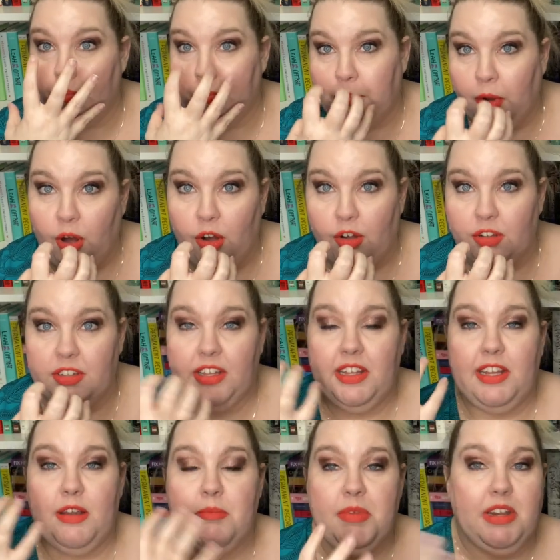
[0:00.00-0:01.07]
bawled and
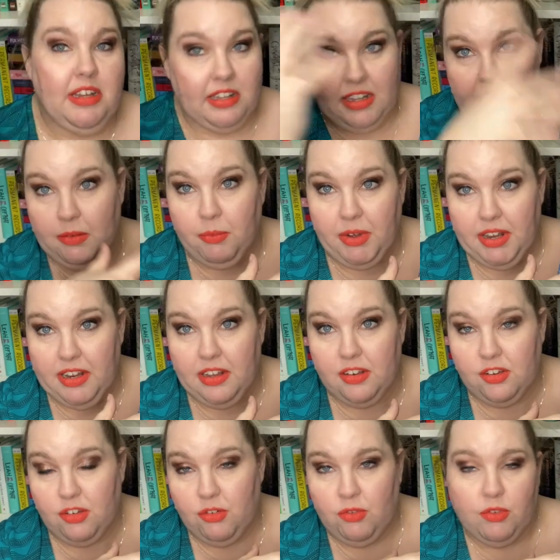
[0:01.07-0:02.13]
then immediately went
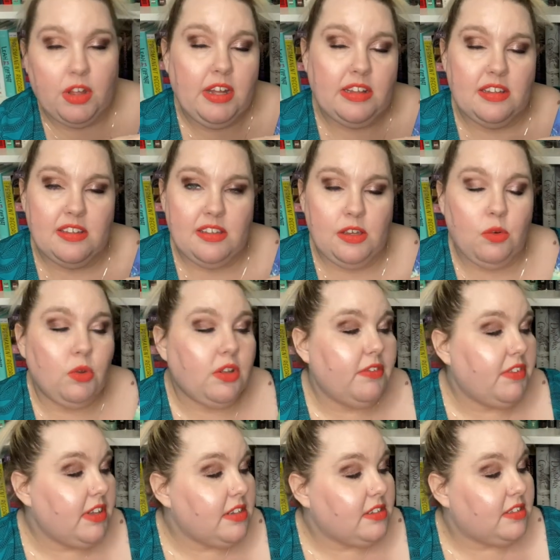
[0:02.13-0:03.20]
into like the sequel of
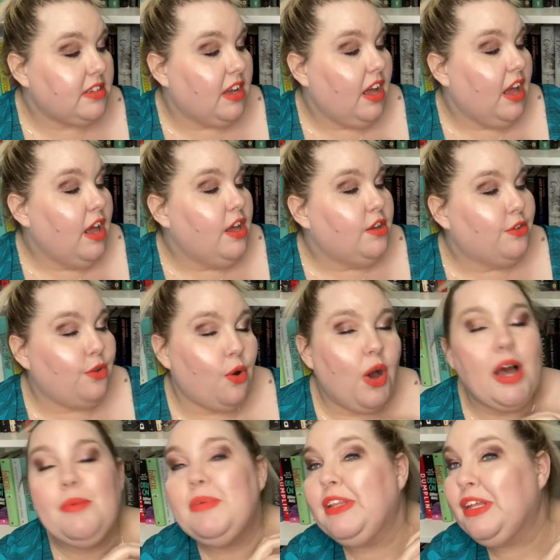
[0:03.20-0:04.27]
this. So
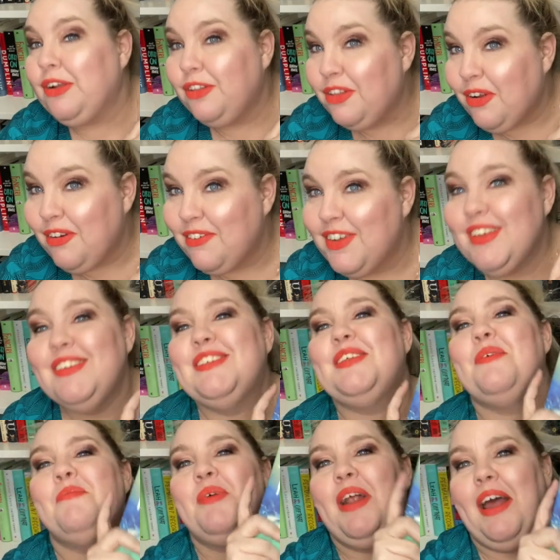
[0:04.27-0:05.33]
I'm a little nervous,
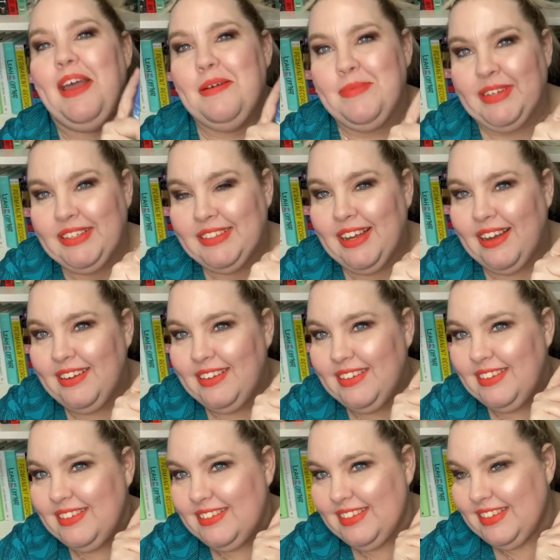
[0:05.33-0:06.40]
but I am
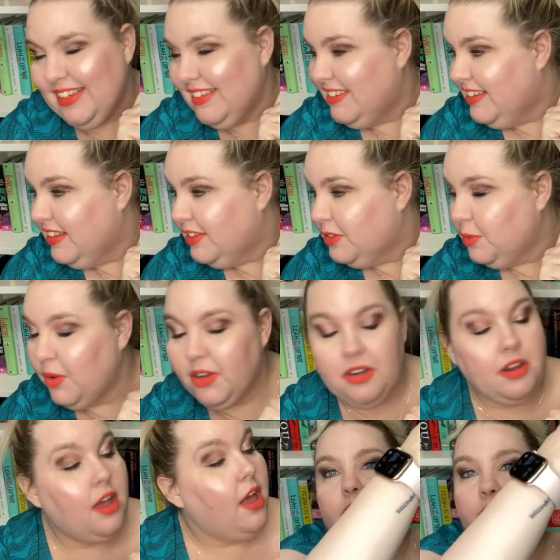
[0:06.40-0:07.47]
excited to get to this
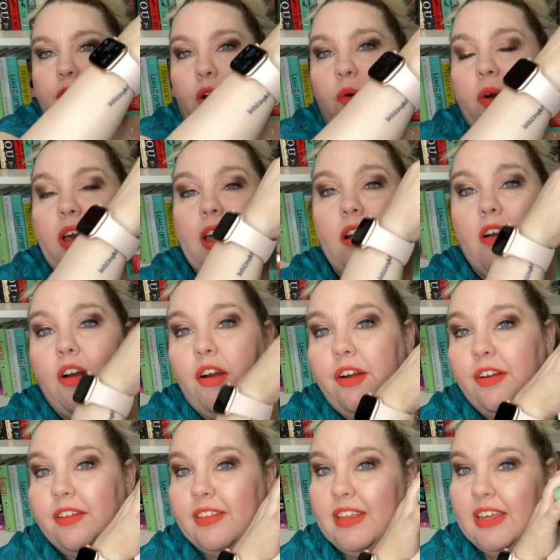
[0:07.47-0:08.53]
one. So here
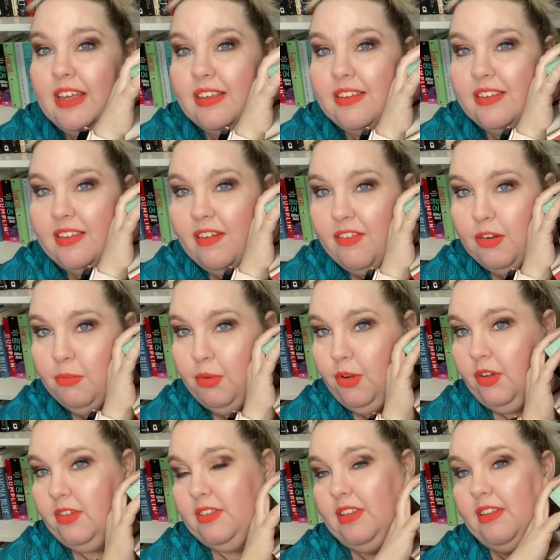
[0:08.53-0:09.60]
are the seven
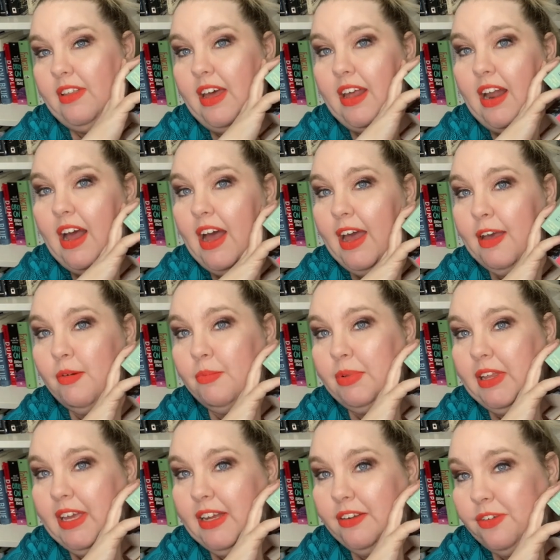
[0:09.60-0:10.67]
books that I
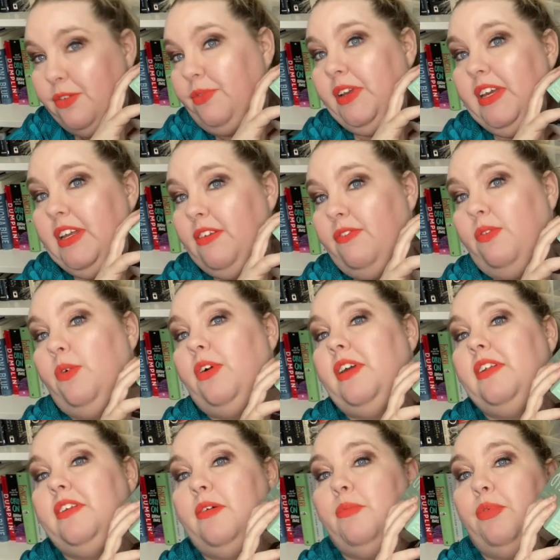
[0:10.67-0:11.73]
plan to read for
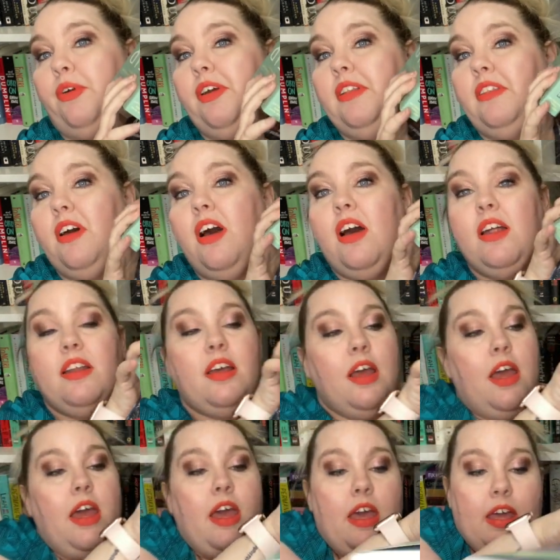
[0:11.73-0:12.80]
Contemporary Thon.
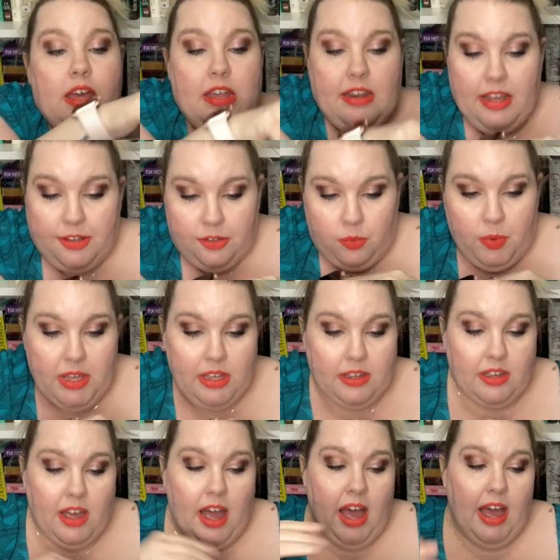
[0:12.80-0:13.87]
Next
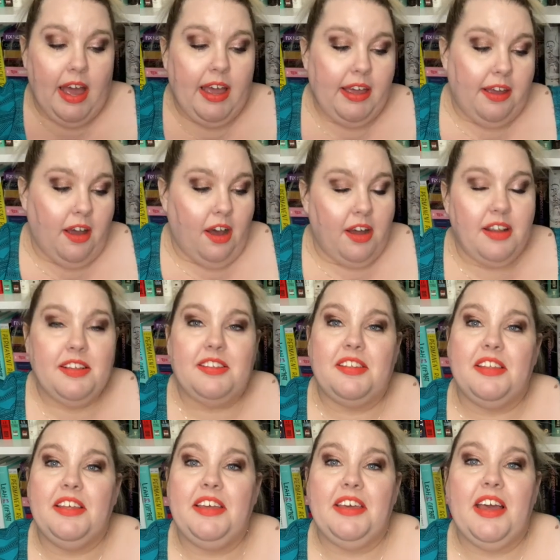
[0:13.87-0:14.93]
week, I
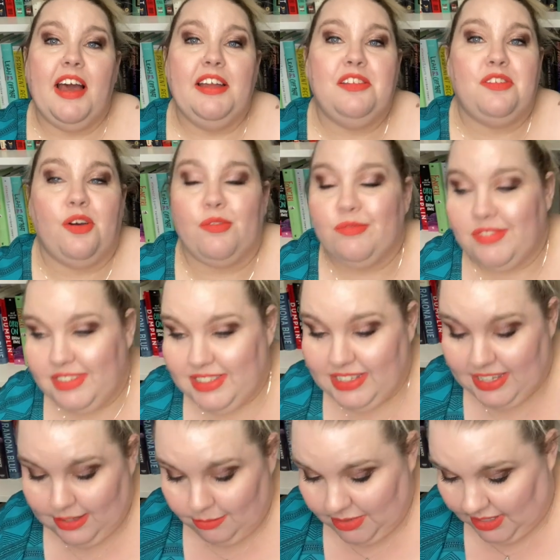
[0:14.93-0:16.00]
honestly, I don't
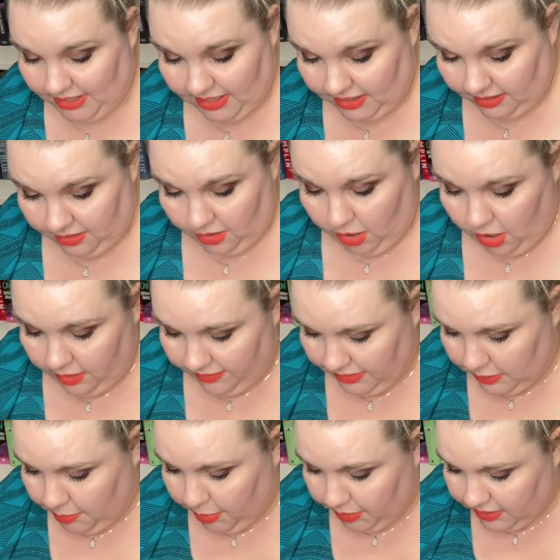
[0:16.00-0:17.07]
see me getting to all
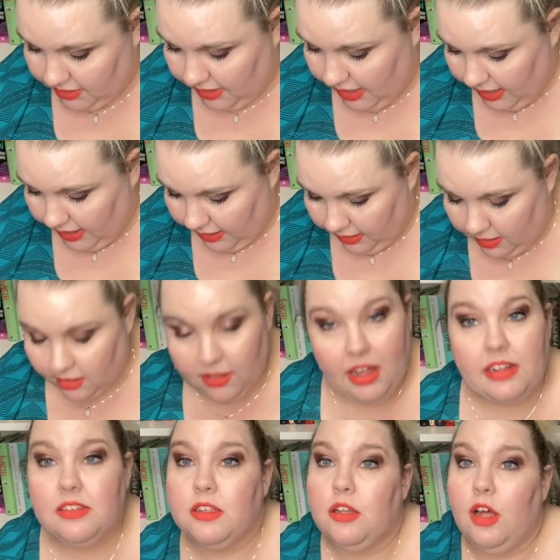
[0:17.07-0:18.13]
these books. Like,
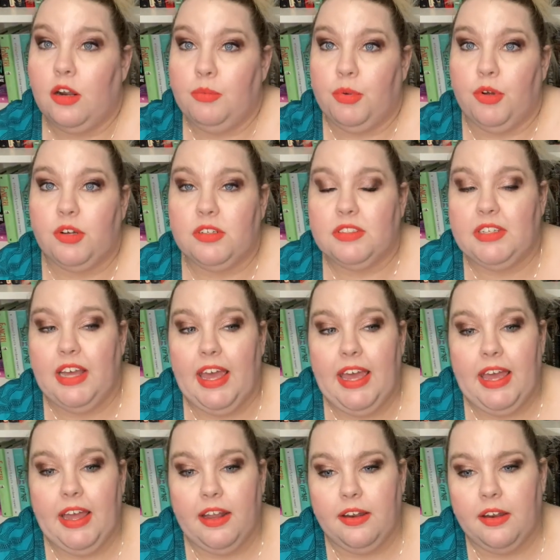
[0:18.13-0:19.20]
that's a lot of books.
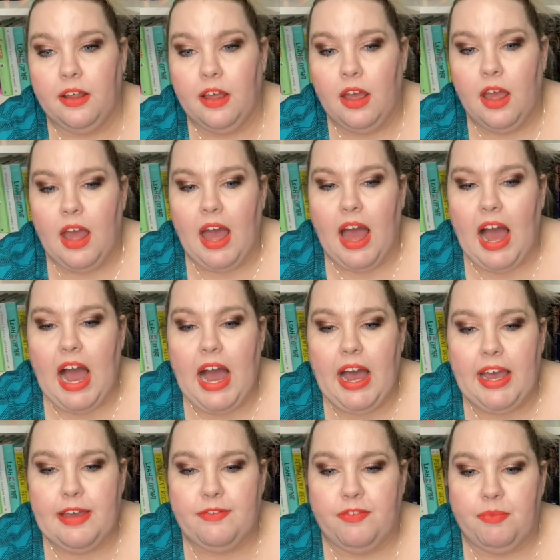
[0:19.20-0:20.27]
And
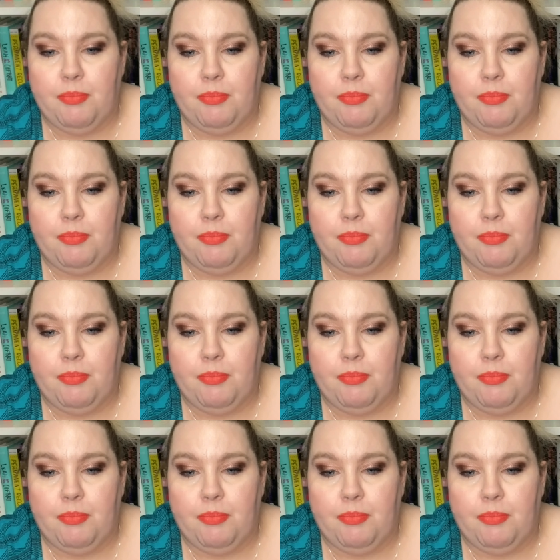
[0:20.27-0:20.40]
I've